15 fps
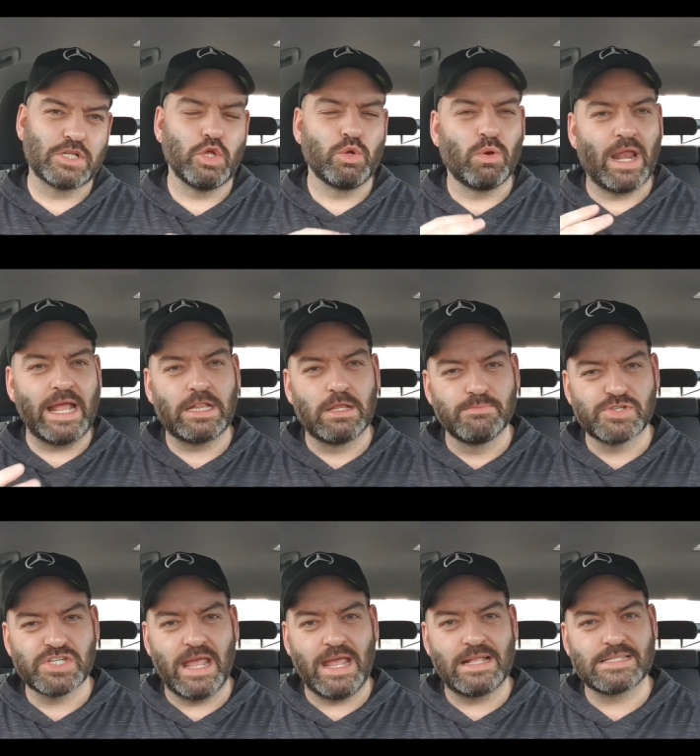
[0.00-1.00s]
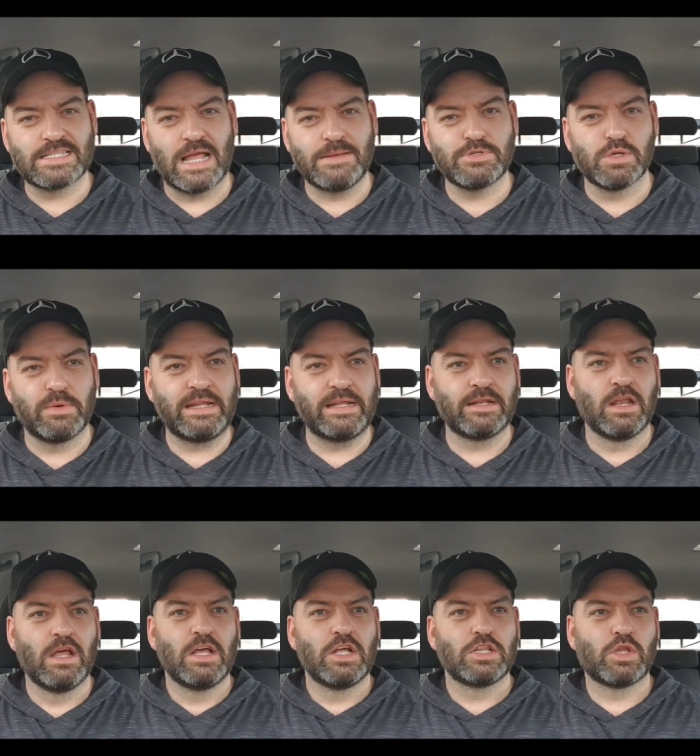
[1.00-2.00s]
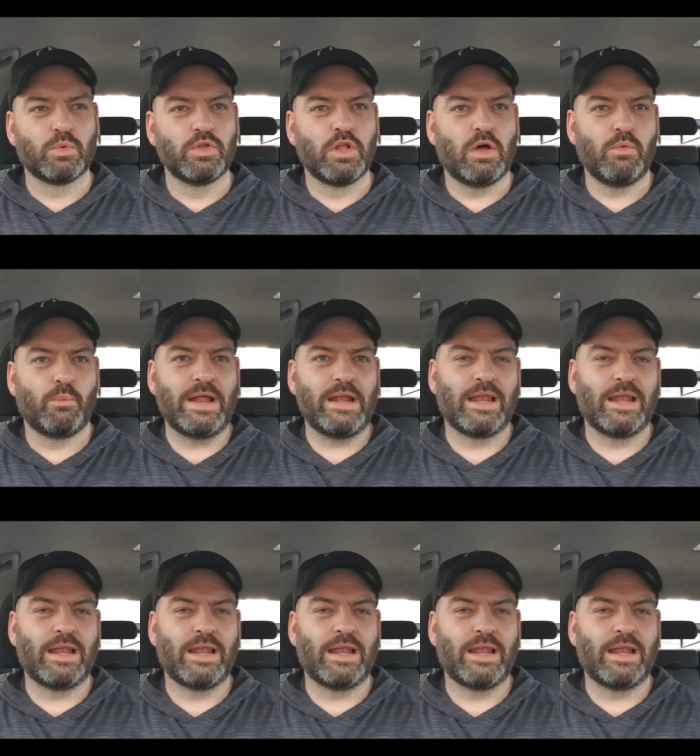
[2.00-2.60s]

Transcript: I do like them certain types. No anything don't not,